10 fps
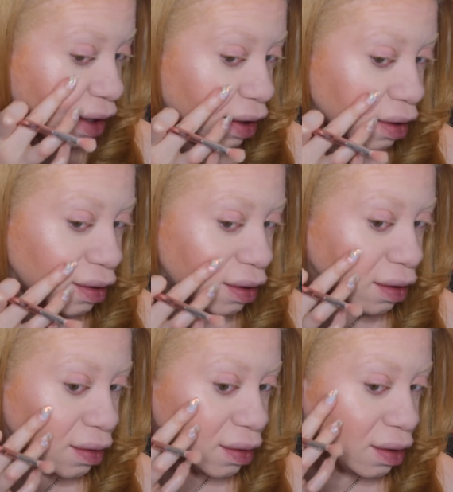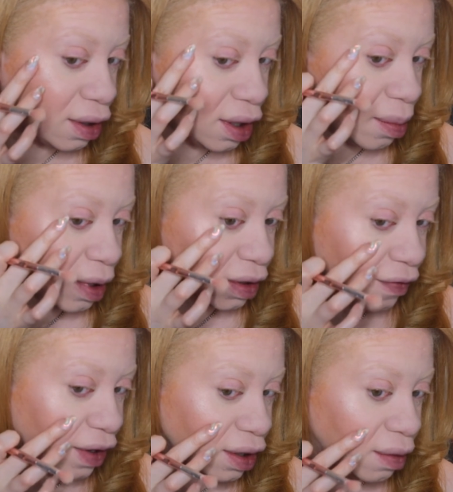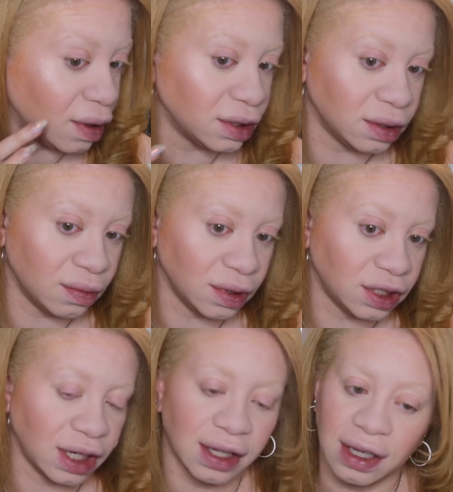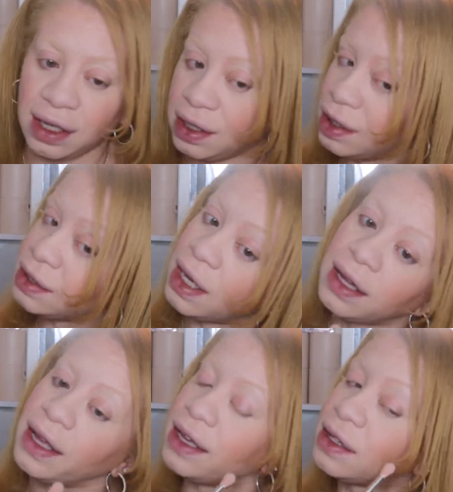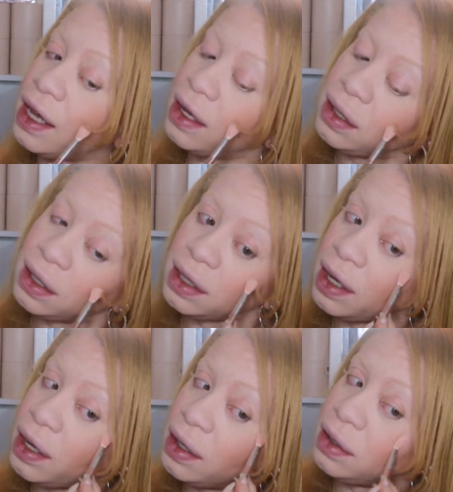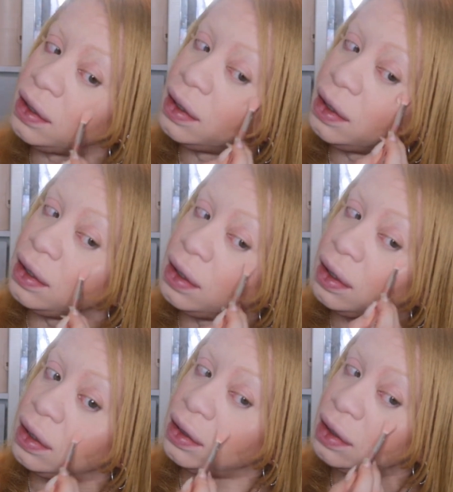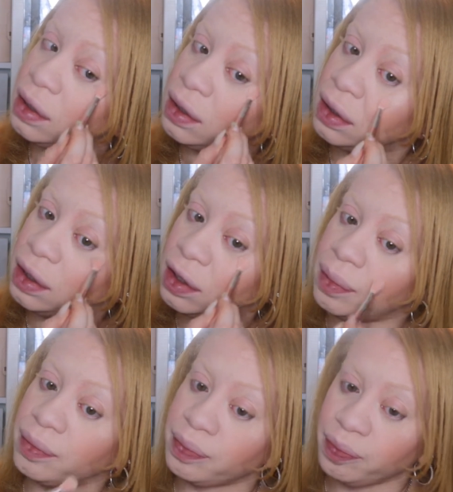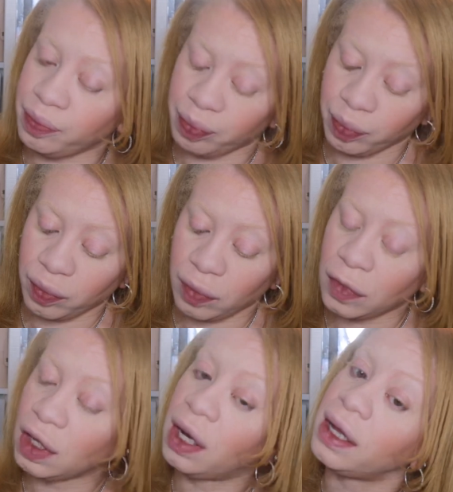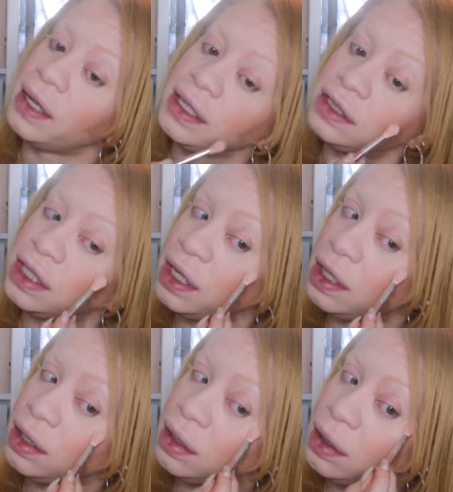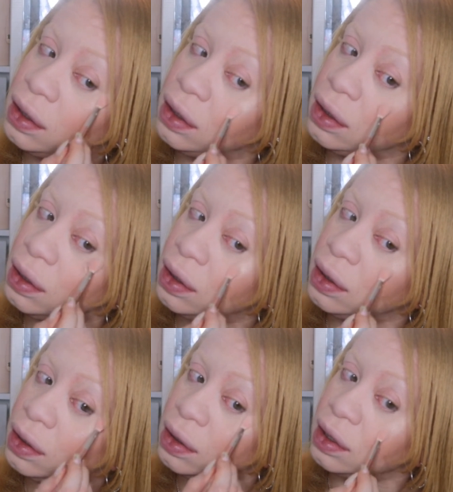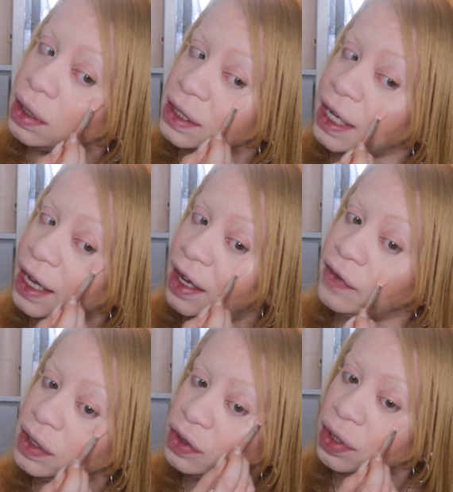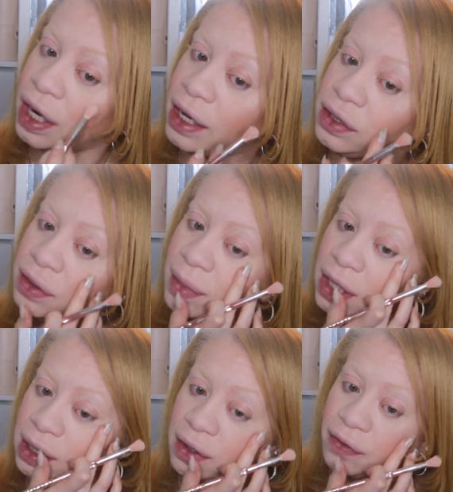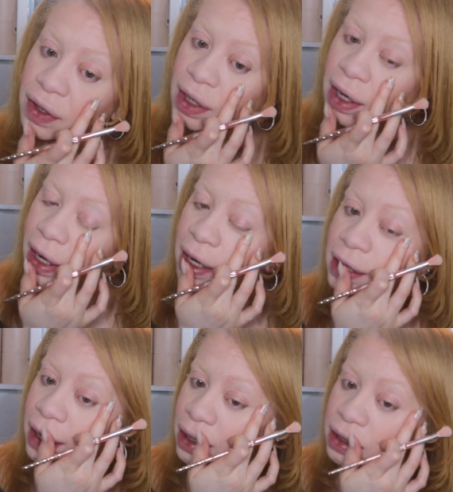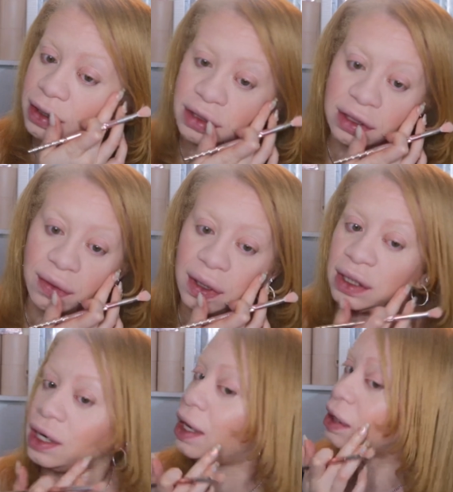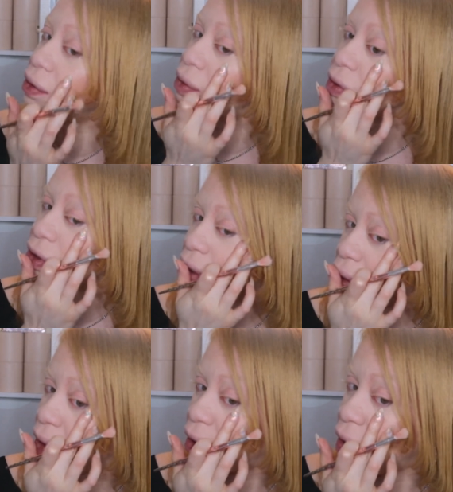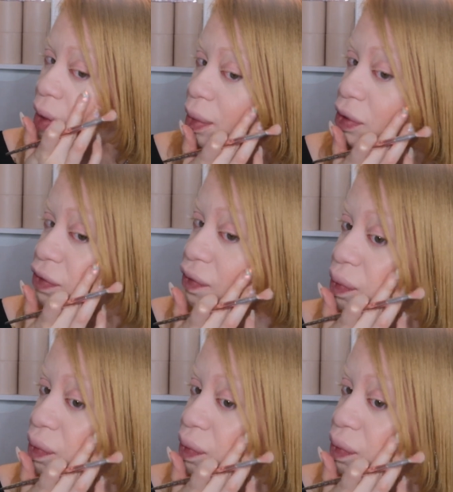color though. I'm have to find out what shade that is. I like that a lot, the highlight shade, because I haven't tried too many different highlighters. The one that I use most